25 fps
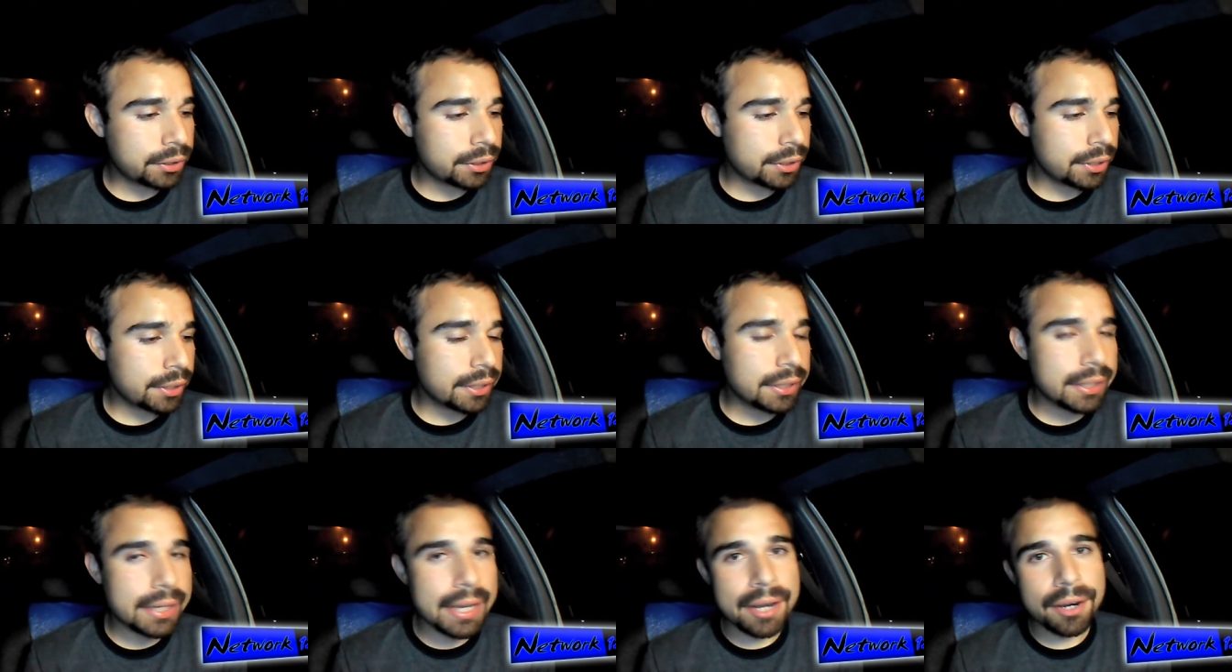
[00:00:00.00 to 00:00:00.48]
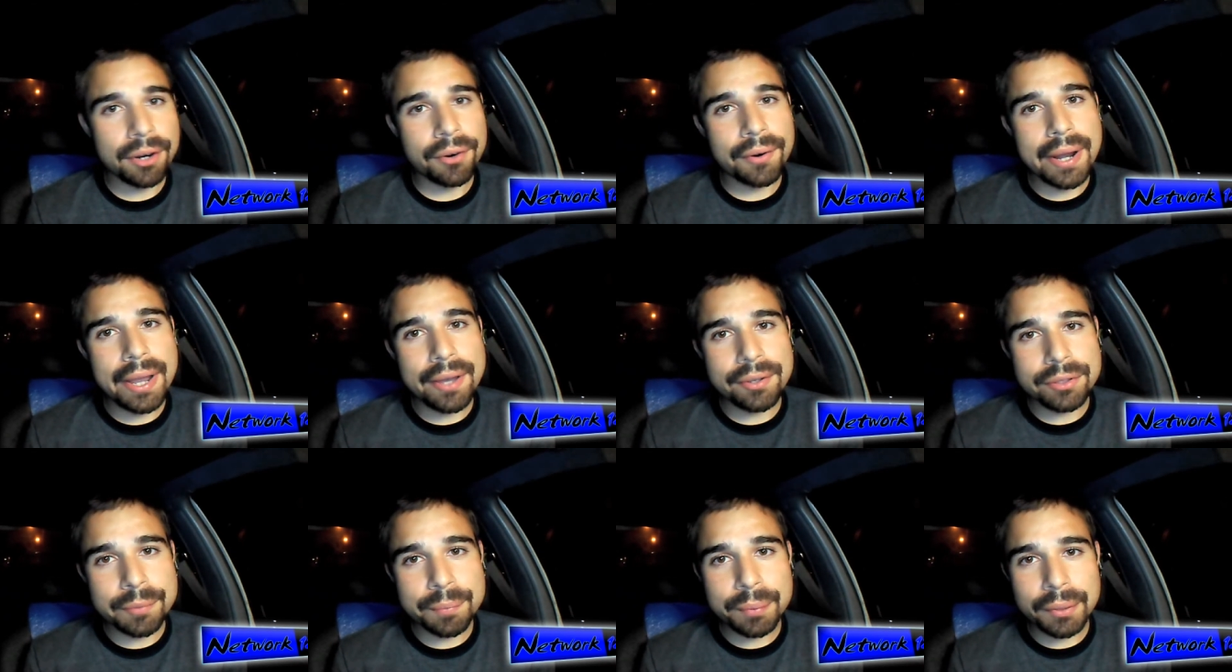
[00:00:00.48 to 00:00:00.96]
to get
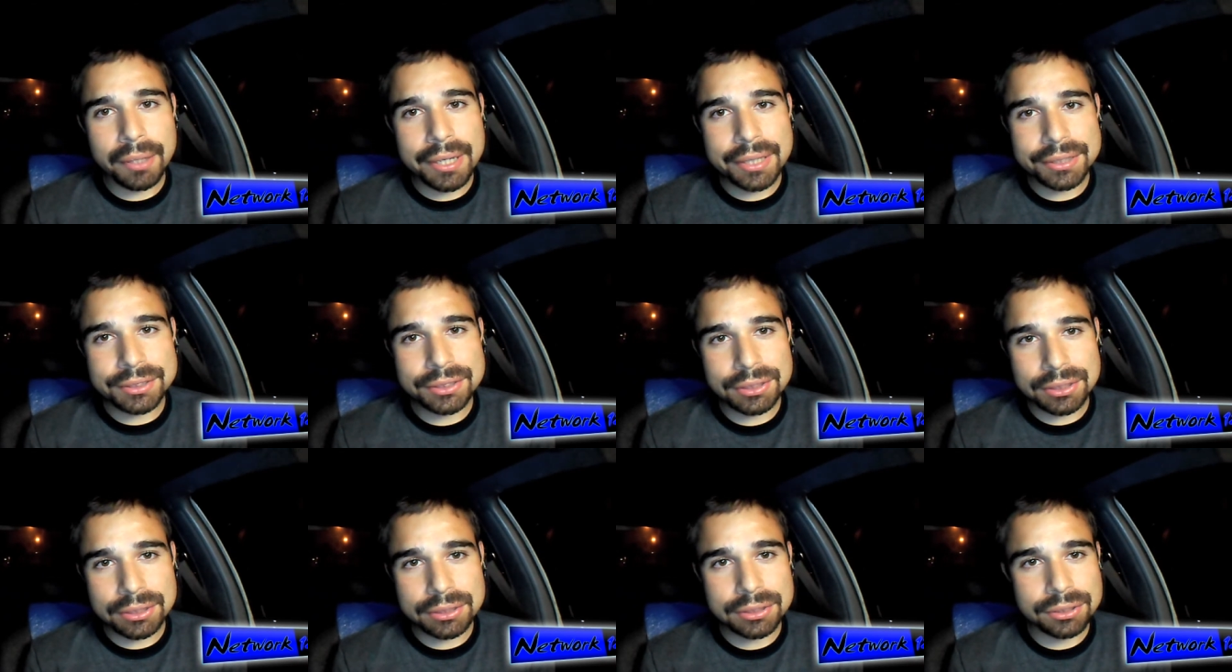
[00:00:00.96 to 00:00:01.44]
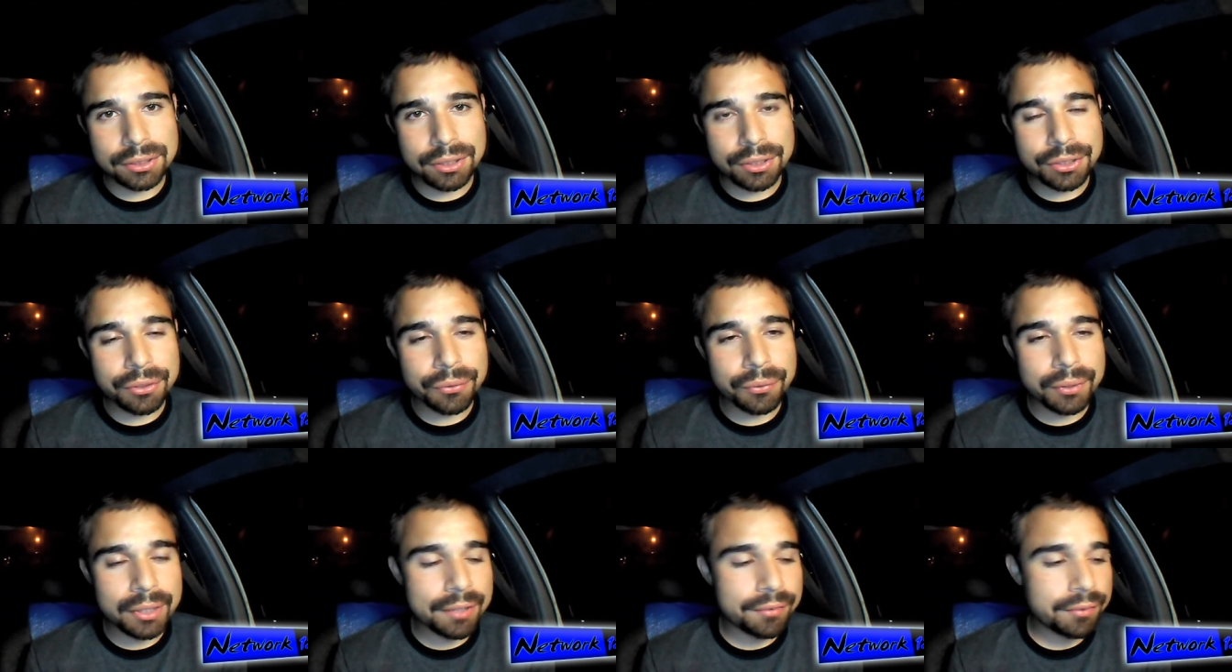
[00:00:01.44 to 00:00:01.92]
around to places or
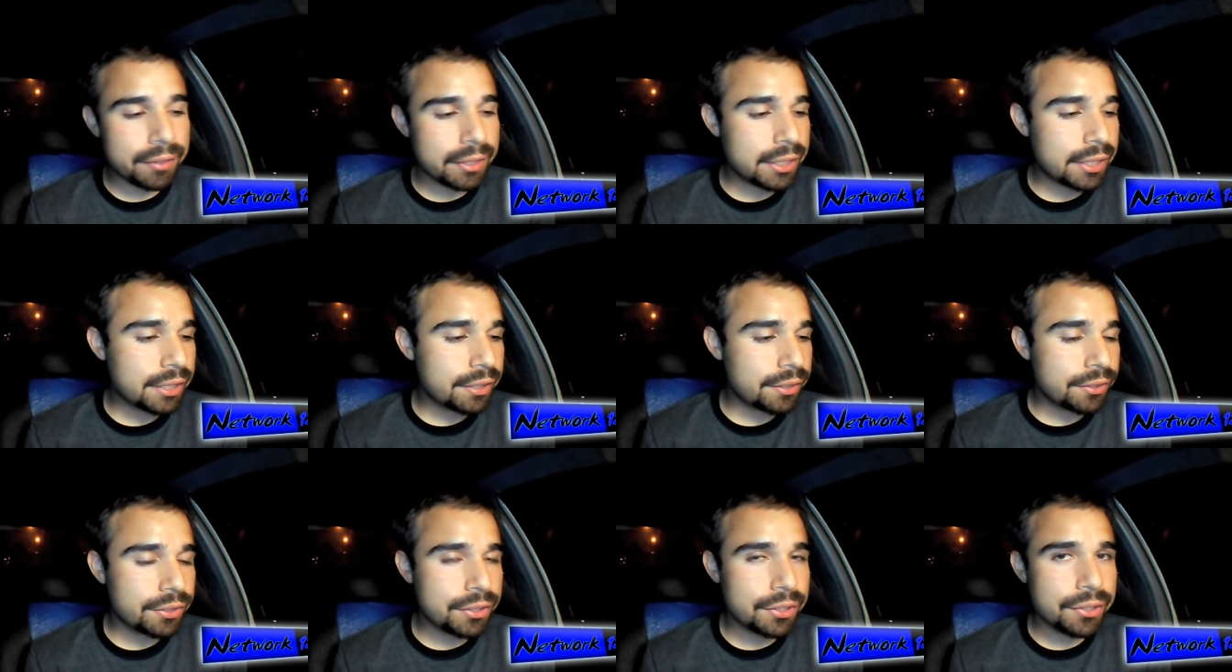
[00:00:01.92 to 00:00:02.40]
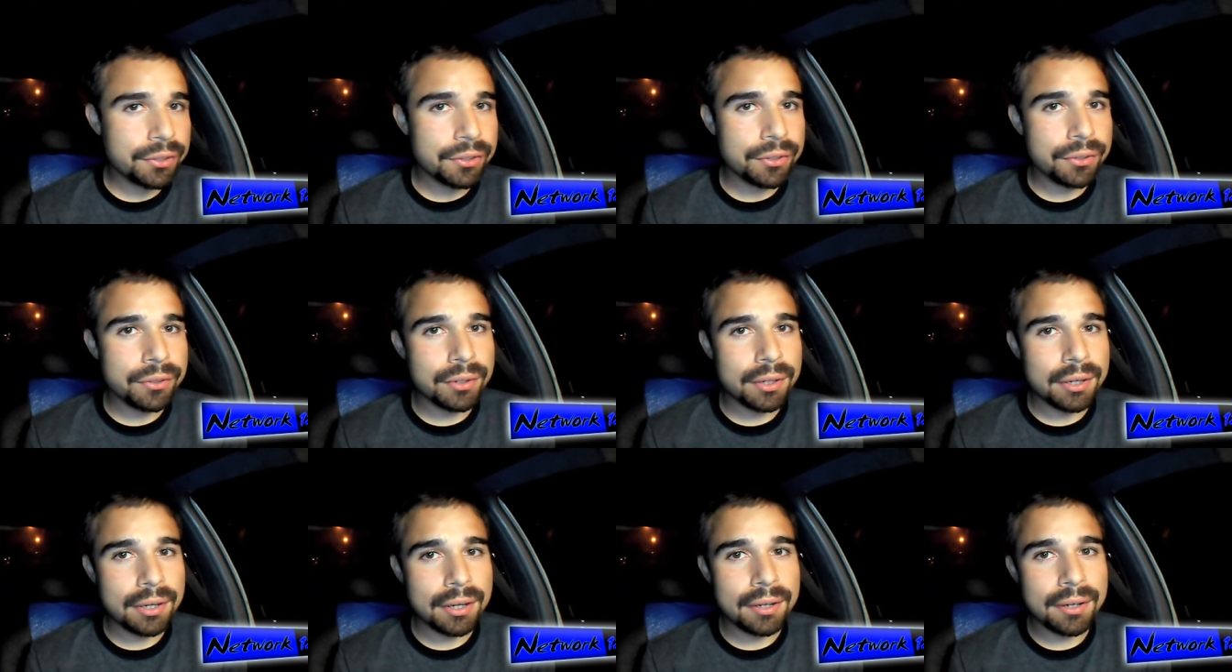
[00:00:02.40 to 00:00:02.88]
do whatever you need to
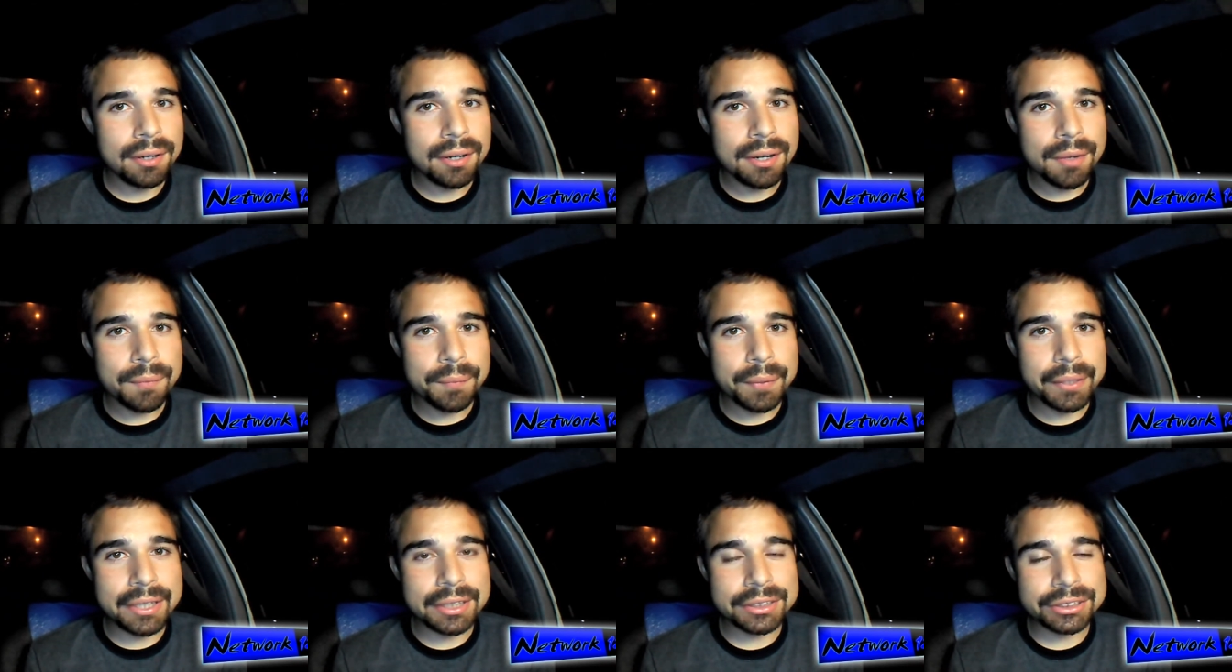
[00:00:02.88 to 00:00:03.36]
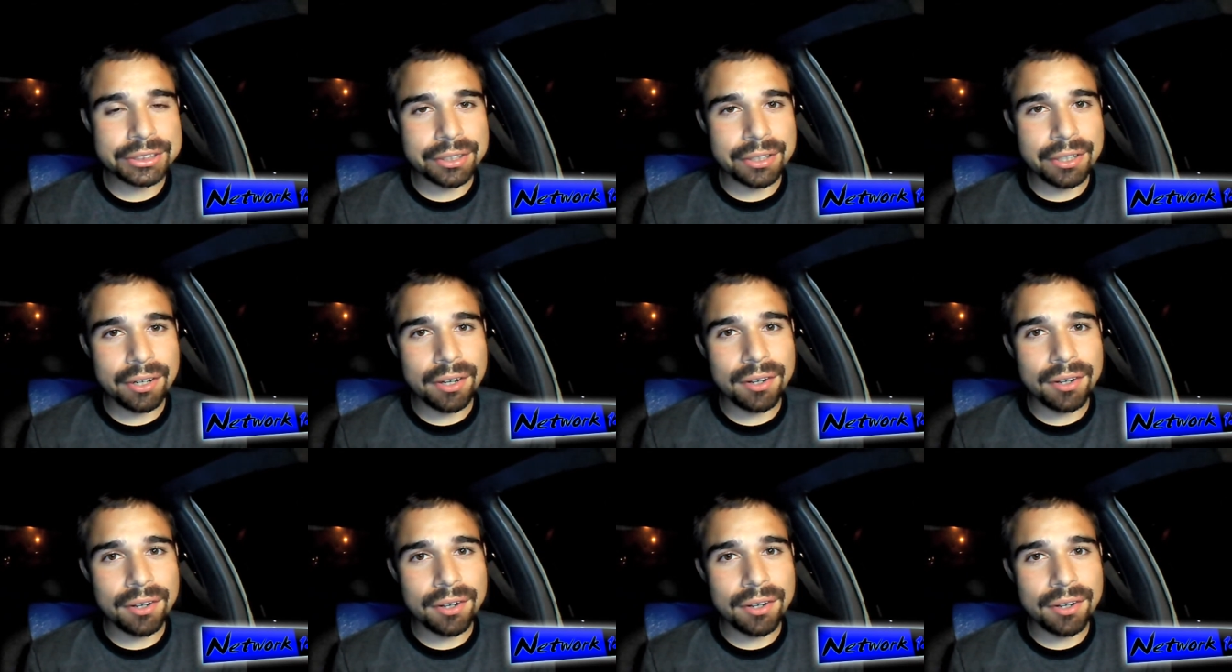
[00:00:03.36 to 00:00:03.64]
do or because